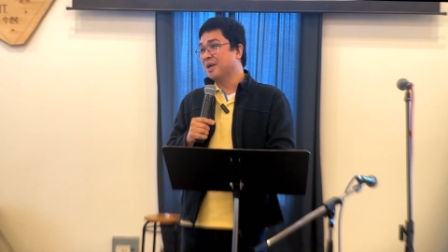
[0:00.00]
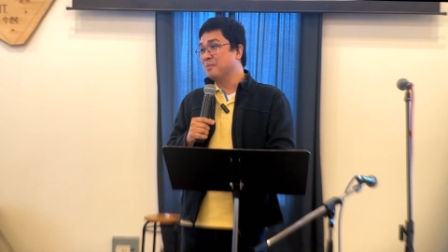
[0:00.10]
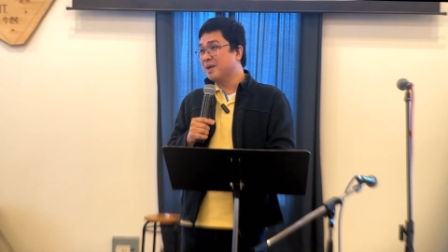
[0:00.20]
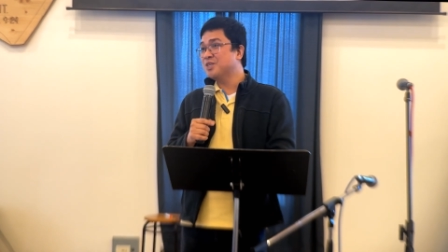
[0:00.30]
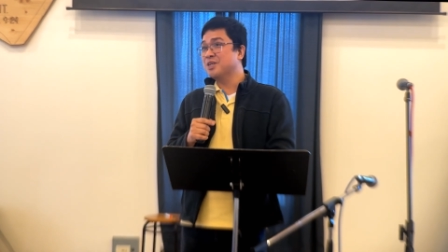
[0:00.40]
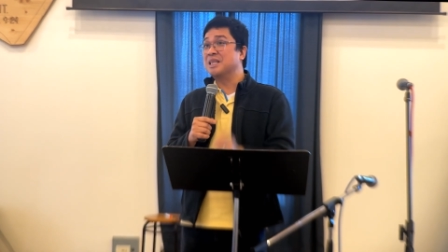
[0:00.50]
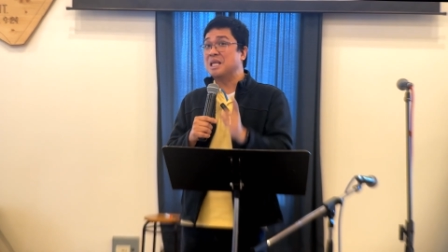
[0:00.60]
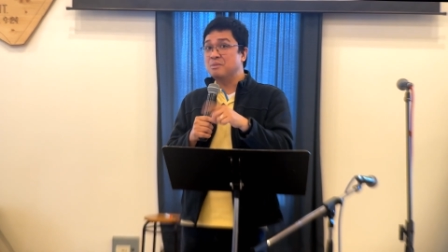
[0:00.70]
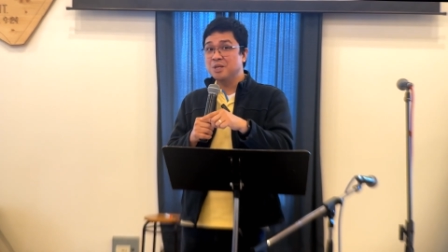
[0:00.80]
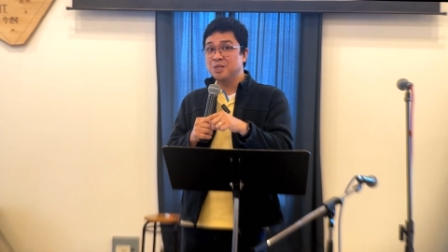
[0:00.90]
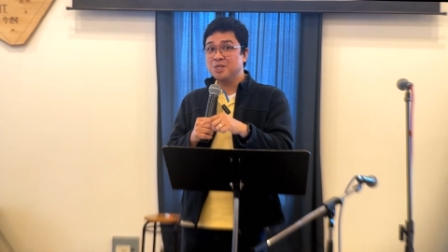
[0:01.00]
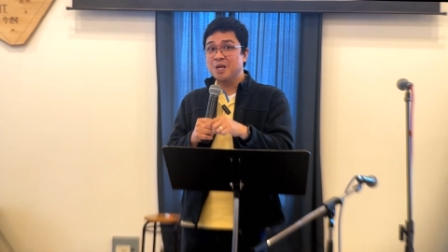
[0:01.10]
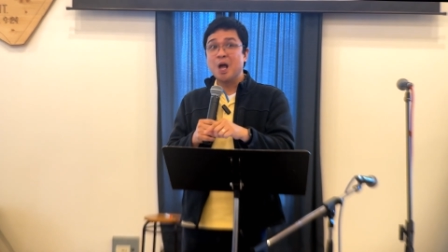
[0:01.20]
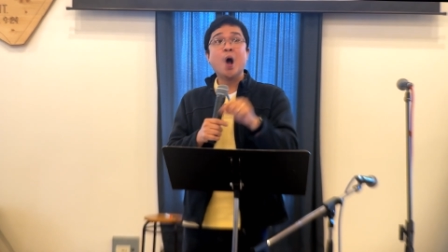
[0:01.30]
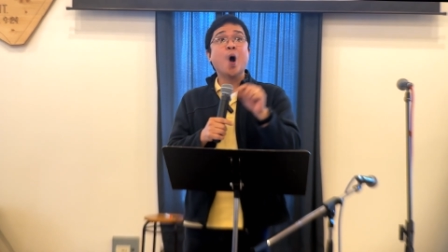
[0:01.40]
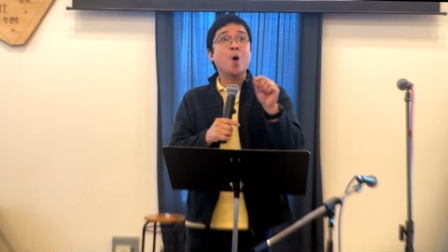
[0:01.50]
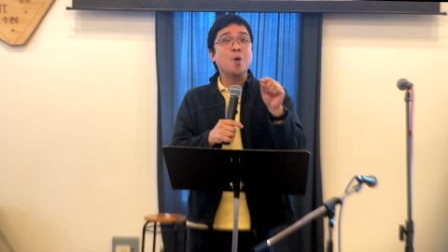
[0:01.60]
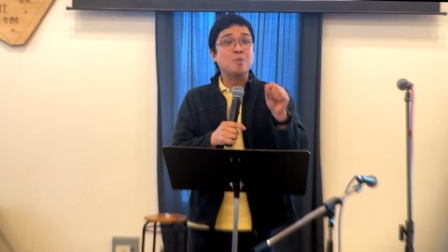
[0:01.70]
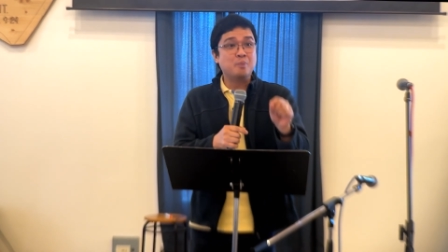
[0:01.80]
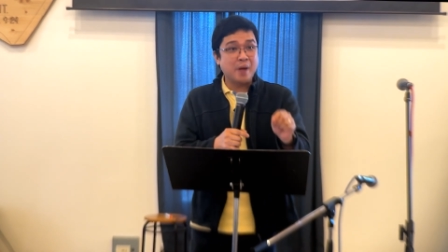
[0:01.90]
Imagine, demons
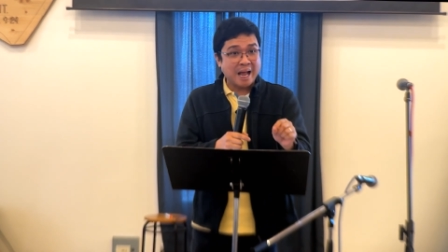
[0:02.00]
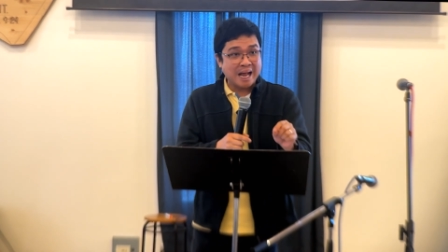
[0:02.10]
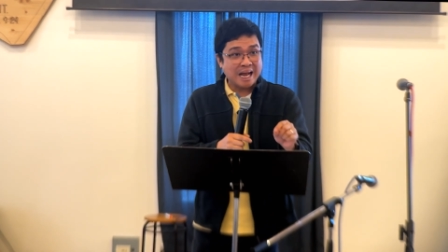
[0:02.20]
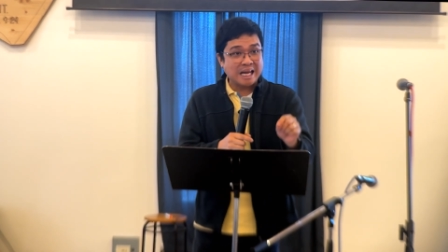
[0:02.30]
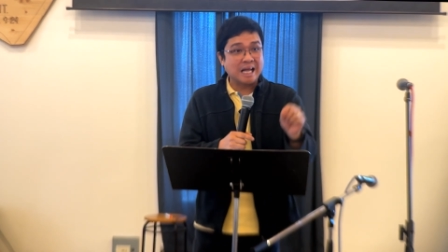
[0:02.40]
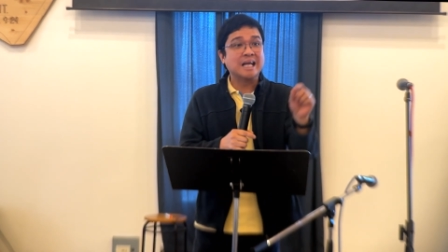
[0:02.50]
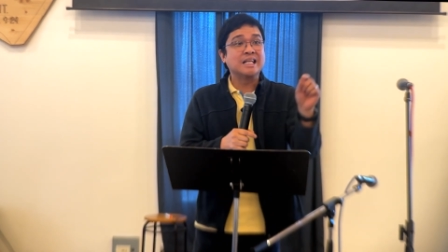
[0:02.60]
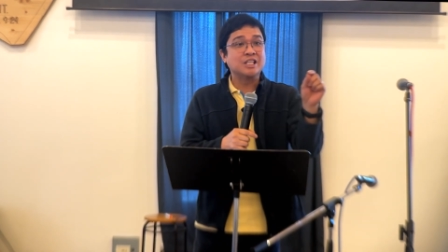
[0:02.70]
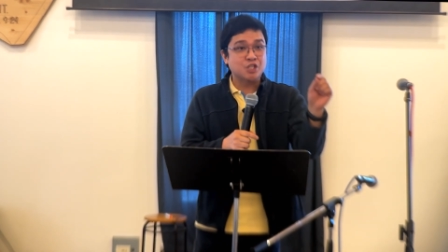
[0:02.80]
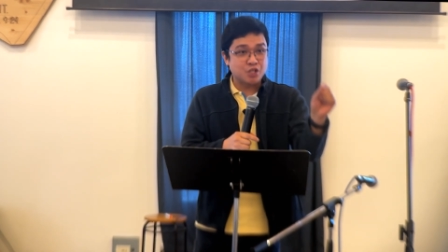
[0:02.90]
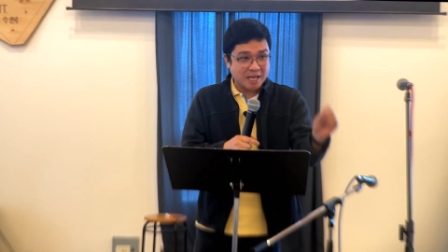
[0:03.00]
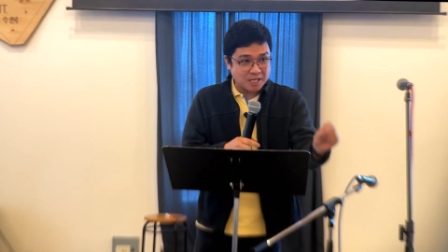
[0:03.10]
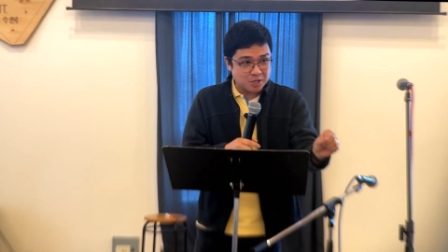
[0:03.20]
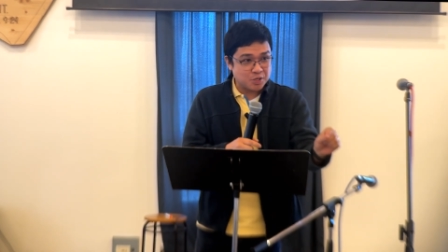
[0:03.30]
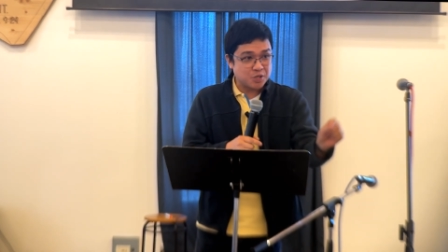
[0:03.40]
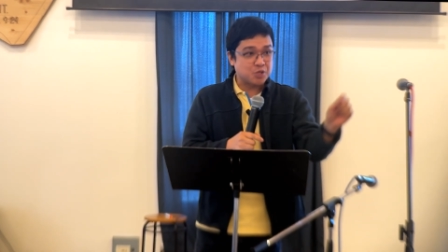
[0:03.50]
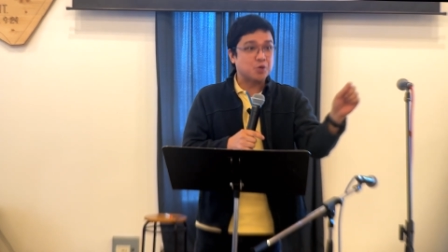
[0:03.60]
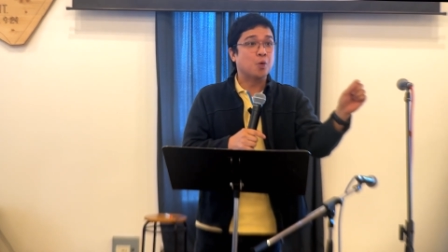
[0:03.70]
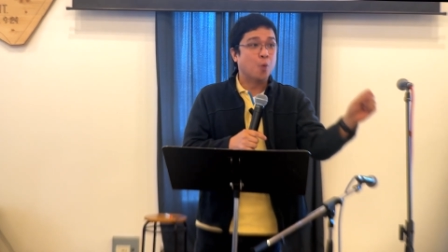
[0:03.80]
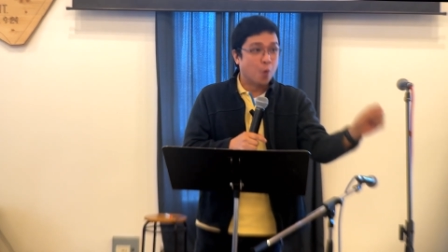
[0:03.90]
obeyed Jesus'
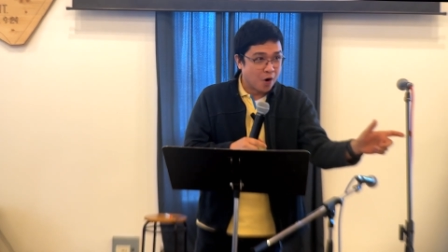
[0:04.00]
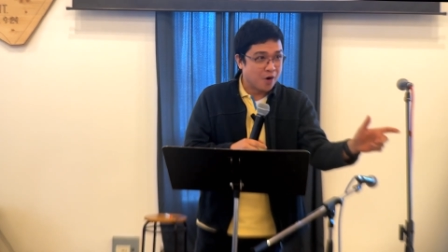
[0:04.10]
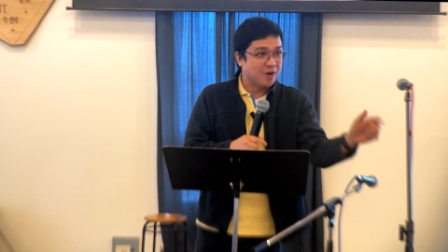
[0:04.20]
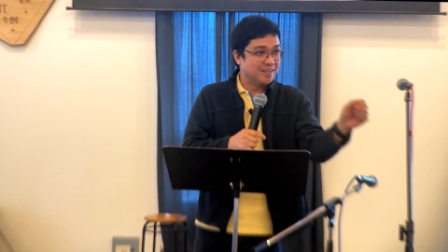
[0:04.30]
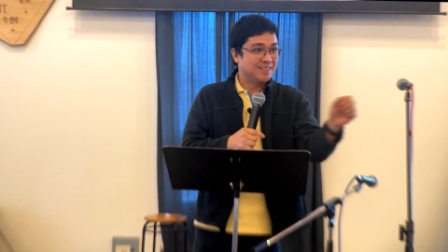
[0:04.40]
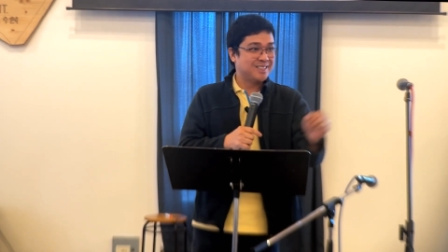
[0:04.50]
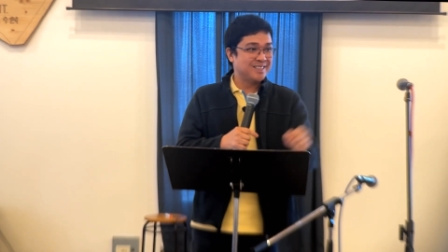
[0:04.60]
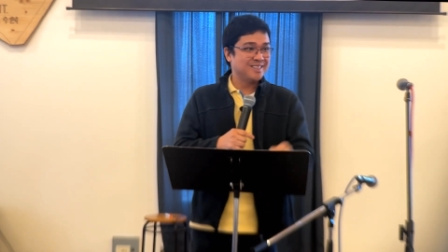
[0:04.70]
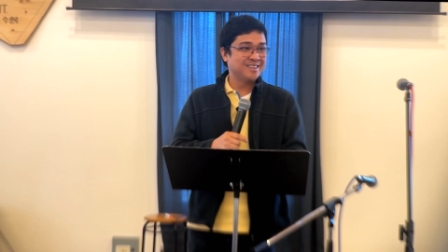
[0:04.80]
words.